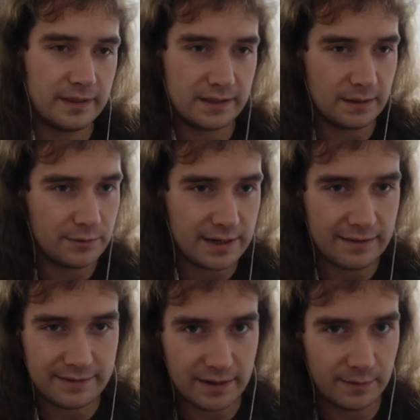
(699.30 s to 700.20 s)
this team doesn't
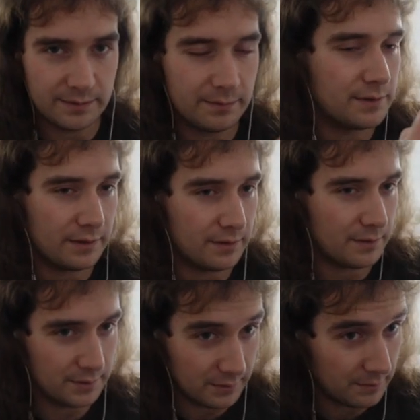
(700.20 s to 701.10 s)
have tailwind, which I'll go
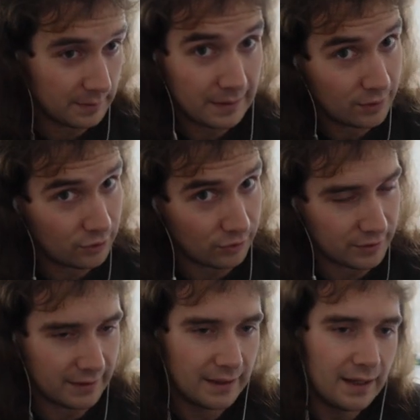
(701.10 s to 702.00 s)
into
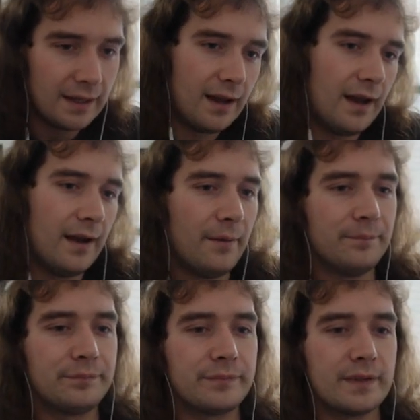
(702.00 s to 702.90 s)
shortly.
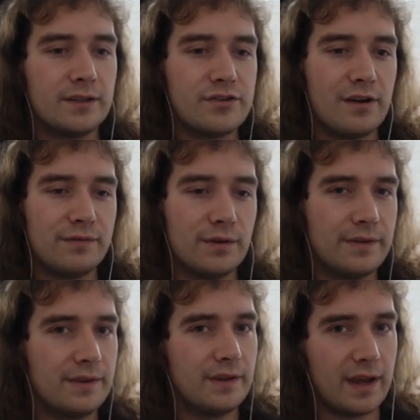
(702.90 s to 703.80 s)
So I
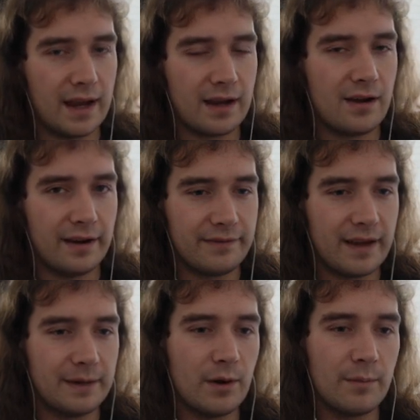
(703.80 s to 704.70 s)
thought, okay, I can't have that
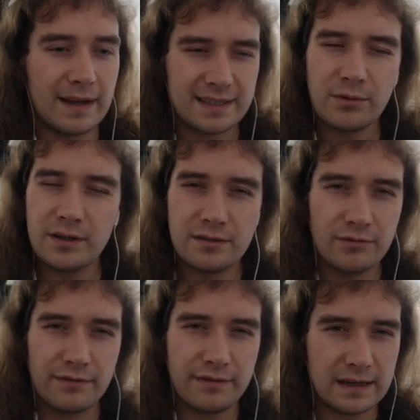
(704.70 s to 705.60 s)
anymore. But I still wanted to
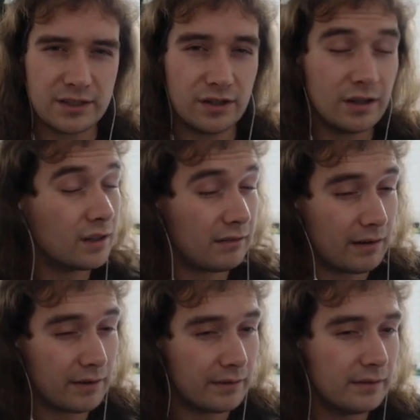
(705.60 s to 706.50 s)
run a faster
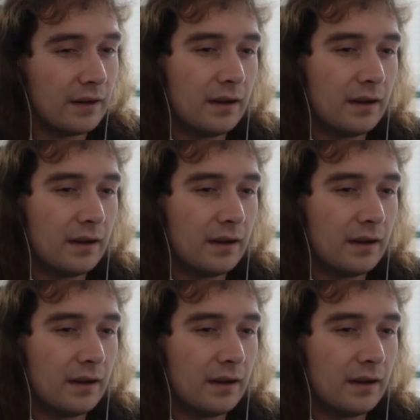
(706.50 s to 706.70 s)
Groudon.